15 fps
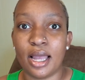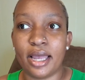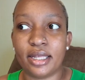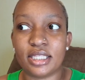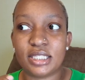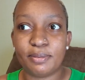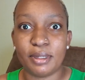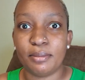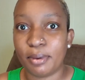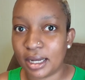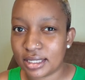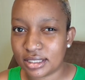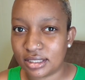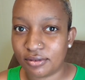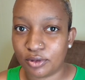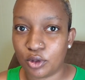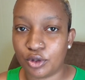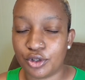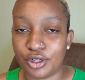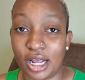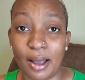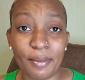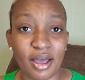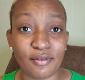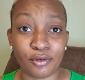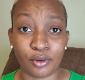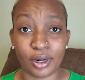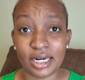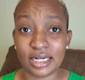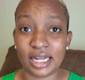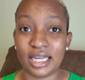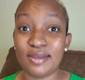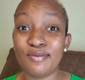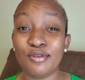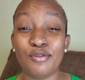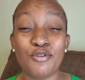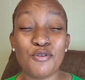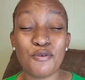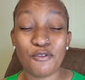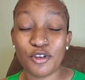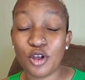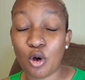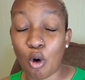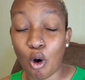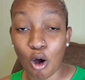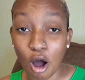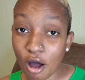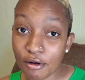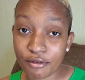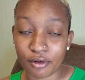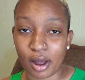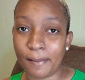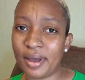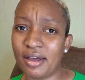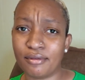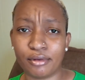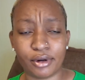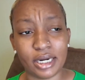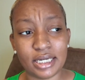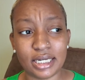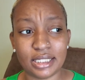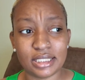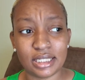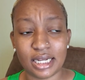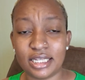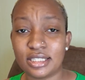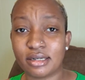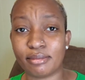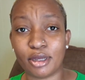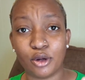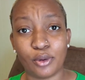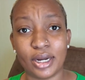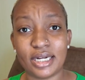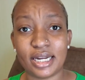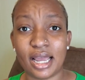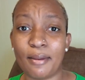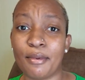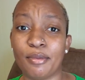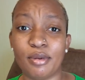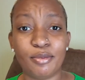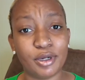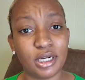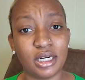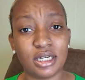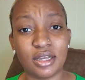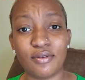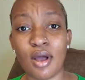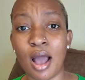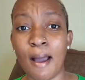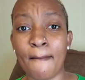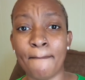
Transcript: and speak positively on your day i'm gonna have a great day even if you feel awful i'm gonna have a great day today it's gonna be a great day i'm gonna be productive